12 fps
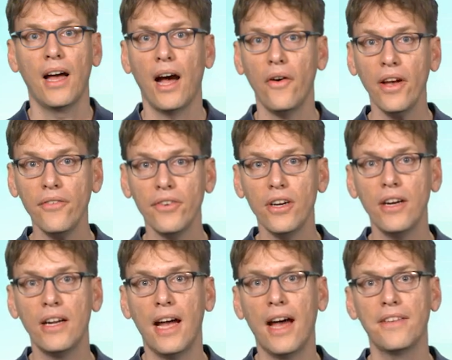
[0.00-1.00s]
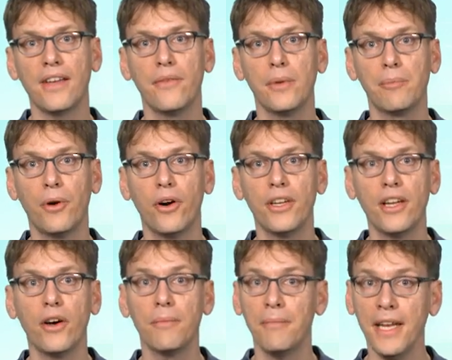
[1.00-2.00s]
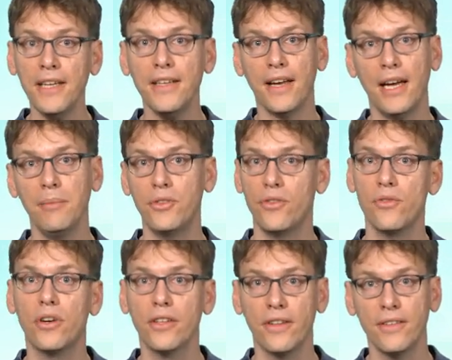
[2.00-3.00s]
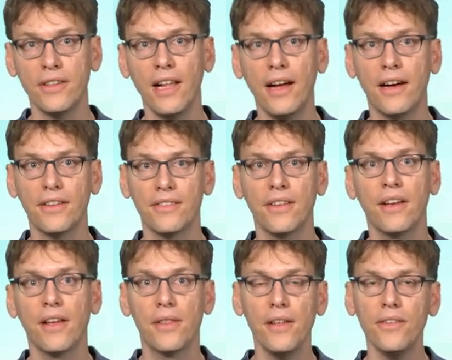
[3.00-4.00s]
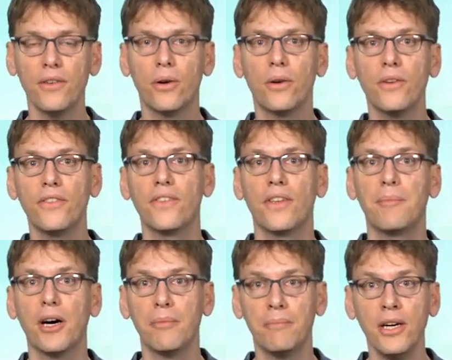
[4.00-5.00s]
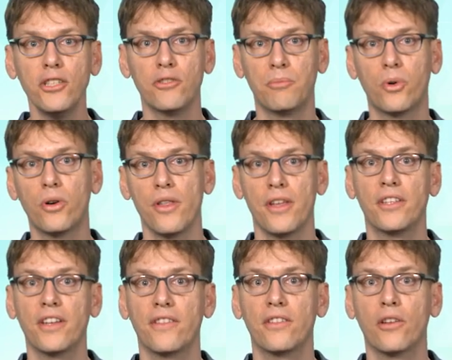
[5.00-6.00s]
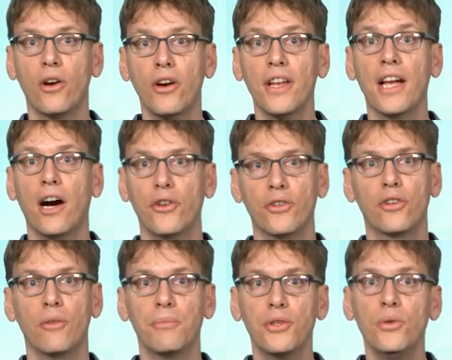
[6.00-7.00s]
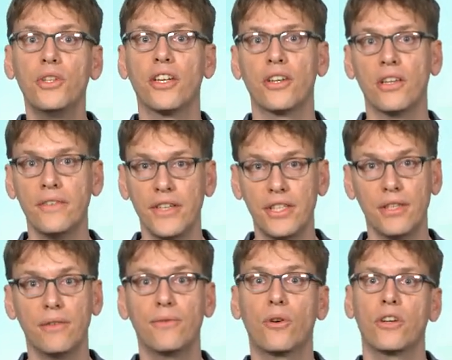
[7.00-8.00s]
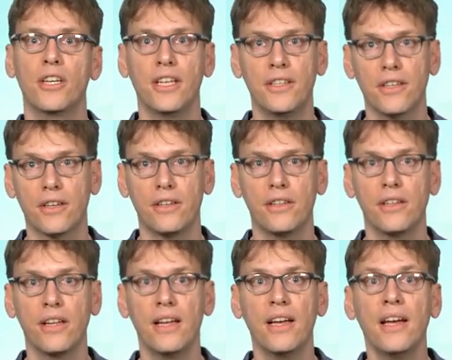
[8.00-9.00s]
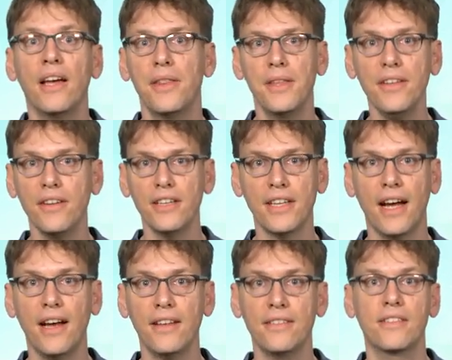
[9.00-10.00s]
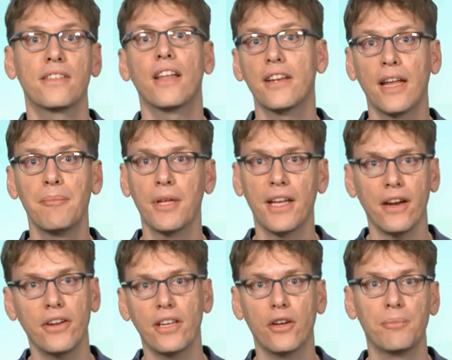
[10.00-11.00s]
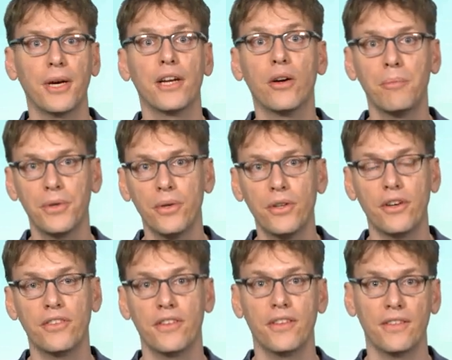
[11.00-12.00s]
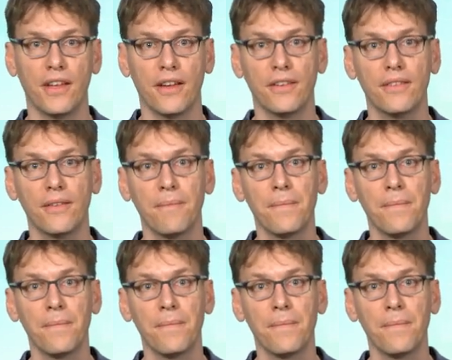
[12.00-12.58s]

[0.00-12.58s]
However, as I will point out many times throughout this class, this course is about much more than just learning how to compute a derivative or an integral. These are tasks that can be carried out by computers these days.